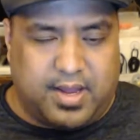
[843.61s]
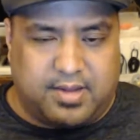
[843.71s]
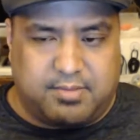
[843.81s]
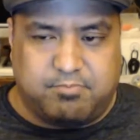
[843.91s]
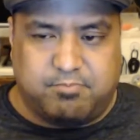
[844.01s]

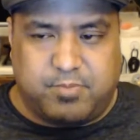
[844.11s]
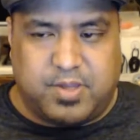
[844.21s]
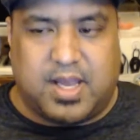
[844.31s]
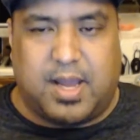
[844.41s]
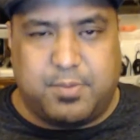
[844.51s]
like
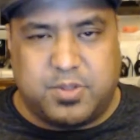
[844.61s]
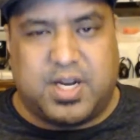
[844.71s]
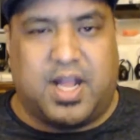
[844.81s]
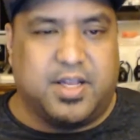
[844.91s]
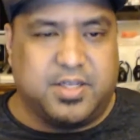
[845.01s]
the type of
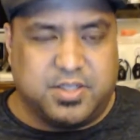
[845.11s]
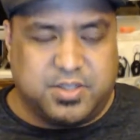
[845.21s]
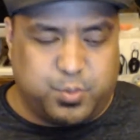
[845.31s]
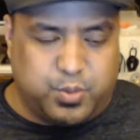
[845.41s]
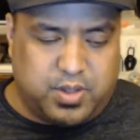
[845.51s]

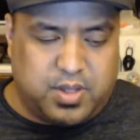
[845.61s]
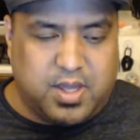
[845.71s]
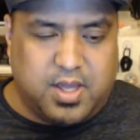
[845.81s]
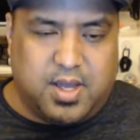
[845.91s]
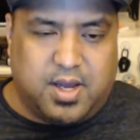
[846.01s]
challenges with
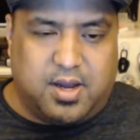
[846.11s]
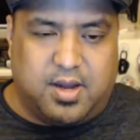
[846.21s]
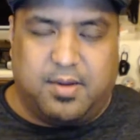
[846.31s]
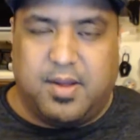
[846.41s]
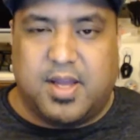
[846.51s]

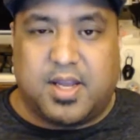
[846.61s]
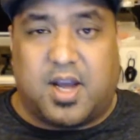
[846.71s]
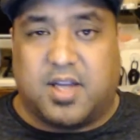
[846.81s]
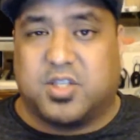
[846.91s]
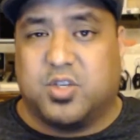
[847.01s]

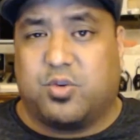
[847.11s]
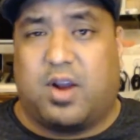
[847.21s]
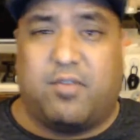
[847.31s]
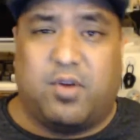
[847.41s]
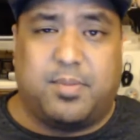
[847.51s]
constant
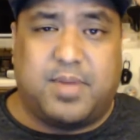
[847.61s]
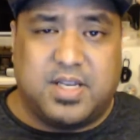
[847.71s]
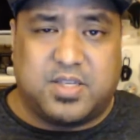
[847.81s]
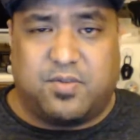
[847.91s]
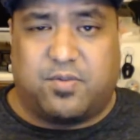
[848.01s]
driver
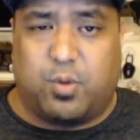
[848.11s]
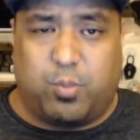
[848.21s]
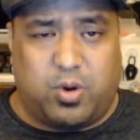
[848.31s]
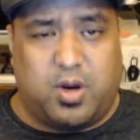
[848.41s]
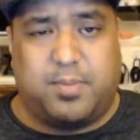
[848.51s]
updates or
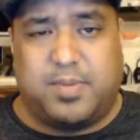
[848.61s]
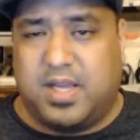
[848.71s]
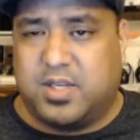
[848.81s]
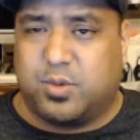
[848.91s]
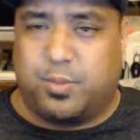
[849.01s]
firmware
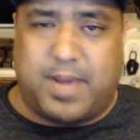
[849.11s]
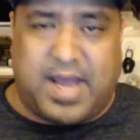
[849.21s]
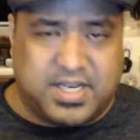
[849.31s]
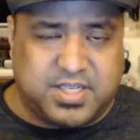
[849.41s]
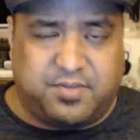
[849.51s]
updates or
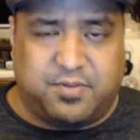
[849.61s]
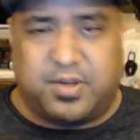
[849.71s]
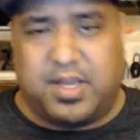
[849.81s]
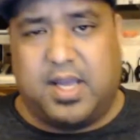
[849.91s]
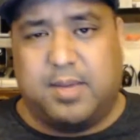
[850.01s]
patching
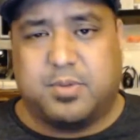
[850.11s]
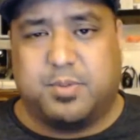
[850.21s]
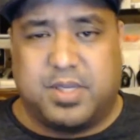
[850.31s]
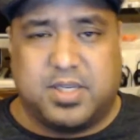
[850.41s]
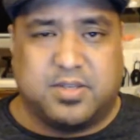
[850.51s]
for
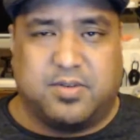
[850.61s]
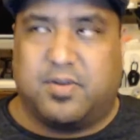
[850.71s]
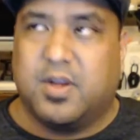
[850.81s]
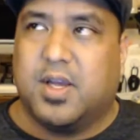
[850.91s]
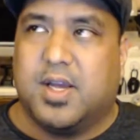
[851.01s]
games because
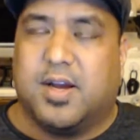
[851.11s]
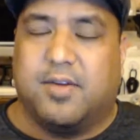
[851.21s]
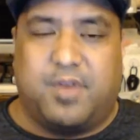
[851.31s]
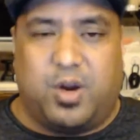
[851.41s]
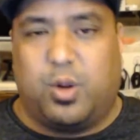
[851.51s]
of
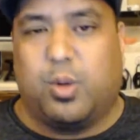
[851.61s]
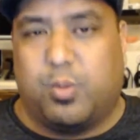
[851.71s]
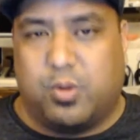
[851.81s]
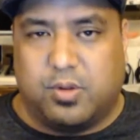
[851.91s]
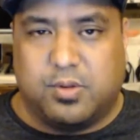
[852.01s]
a
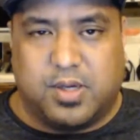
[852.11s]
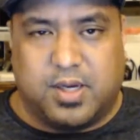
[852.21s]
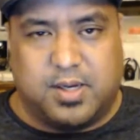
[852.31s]
variable